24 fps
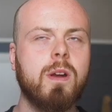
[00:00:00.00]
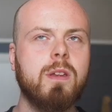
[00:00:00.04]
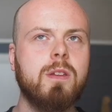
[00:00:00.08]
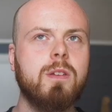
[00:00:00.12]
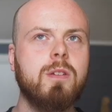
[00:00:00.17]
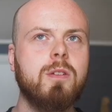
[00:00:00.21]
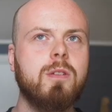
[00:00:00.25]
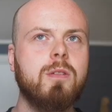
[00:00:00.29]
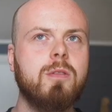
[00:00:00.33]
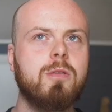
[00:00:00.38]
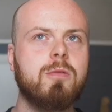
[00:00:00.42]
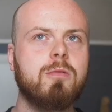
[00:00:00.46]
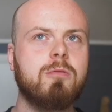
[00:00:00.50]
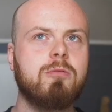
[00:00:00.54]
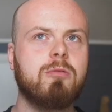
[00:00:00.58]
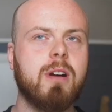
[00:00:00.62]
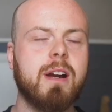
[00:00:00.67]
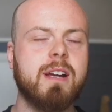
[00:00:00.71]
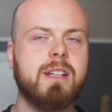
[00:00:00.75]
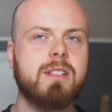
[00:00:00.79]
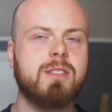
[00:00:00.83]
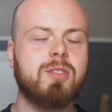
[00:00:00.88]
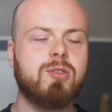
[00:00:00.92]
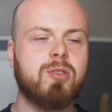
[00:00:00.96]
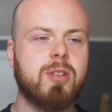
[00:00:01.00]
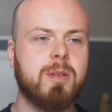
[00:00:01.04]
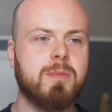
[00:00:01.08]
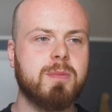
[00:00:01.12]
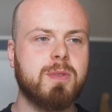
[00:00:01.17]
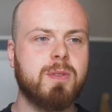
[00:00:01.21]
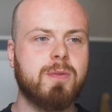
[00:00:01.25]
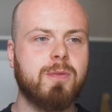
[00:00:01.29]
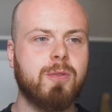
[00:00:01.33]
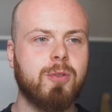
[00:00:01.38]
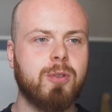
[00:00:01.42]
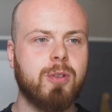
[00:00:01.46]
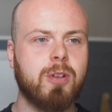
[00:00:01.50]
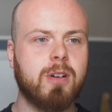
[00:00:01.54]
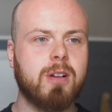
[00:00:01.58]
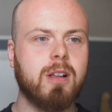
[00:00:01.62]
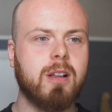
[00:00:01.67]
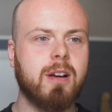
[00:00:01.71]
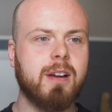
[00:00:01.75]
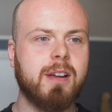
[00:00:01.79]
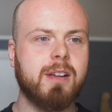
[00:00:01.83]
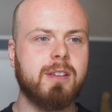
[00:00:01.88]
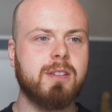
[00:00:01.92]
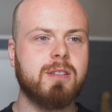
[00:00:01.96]
When you write scripts for your
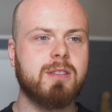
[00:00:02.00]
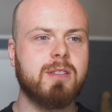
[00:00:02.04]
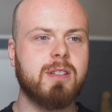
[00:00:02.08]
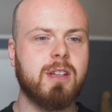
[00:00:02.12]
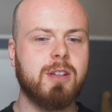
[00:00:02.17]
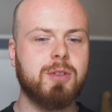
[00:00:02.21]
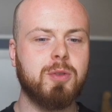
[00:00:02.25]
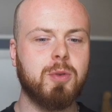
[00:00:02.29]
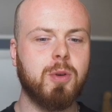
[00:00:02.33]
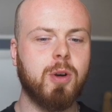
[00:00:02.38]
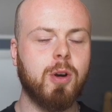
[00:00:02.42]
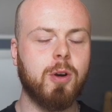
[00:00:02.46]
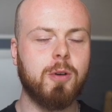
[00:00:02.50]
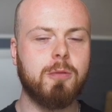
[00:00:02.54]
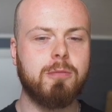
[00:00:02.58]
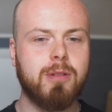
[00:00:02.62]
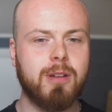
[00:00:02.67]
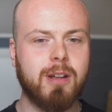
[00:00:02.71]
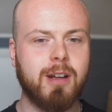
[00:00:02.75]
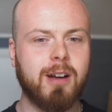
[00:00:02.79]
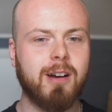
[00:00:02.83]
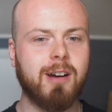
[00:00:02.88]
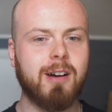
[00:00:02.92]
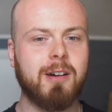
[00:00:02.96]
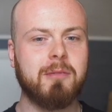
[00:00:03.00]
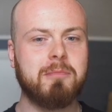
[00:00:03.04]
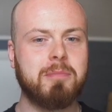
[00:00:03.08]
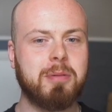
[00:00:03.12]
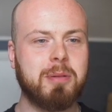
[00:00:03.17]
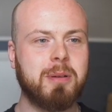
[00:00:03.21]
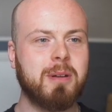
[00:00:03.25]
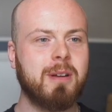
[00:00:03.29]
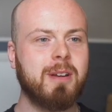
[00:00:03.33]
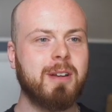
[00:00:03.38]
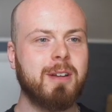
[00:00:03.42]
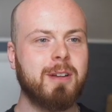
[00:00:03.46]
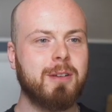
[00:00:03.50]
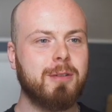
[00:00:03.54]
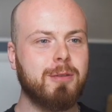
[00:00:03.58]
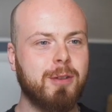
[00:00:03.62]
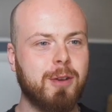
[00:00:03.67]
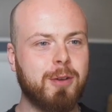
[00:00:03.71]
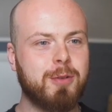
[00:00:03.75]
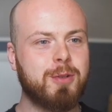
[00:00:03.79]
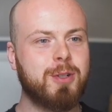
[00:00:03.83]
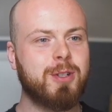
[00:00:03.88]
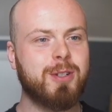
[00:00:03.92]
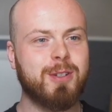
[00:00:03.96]
clients and you open up
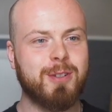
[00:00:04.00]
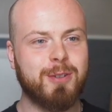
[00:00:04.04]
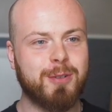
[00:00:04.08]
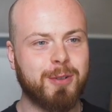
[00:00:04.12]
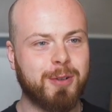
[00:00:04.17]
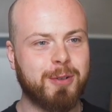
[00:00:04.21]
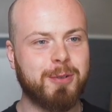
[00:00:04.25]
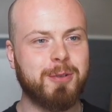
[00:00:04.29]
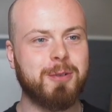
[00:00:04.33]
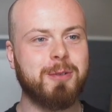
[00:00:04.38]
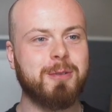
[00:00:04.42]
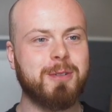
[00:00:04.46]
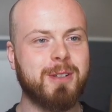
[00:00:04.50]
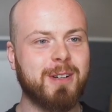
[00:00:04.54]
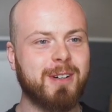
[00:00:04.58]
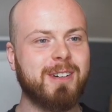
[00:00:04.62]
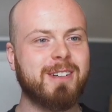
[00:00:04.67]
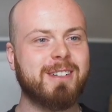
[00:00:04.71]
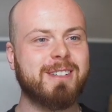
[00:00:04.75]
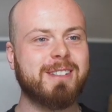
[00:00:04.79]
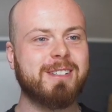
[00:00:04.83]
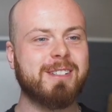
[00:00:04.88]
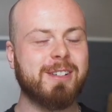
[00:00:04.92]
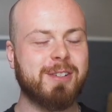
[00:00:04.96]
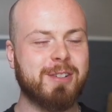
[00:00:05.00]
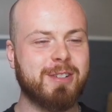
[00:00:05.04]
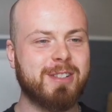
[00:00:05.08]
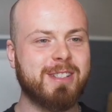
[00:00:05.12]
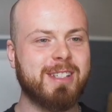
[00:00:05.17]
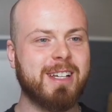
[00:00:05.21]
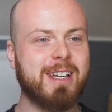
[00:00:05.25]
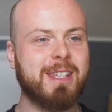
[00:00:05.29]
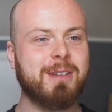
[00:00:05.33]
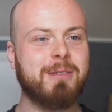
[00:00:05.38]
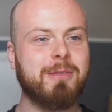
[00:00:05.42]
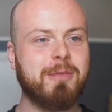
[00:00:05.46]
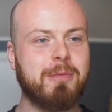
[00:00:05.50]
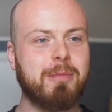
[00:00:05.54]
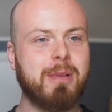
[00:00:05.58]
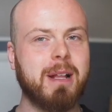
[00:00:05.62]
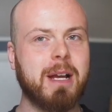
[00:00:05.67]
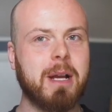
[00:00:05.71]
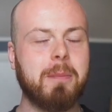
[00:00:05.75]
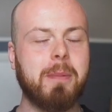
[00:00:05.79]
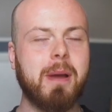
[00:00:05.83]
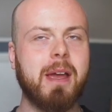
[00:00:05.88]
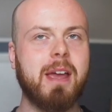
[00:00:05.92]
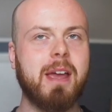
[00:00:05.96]
Notion or Google Docs and you're sat there with a blank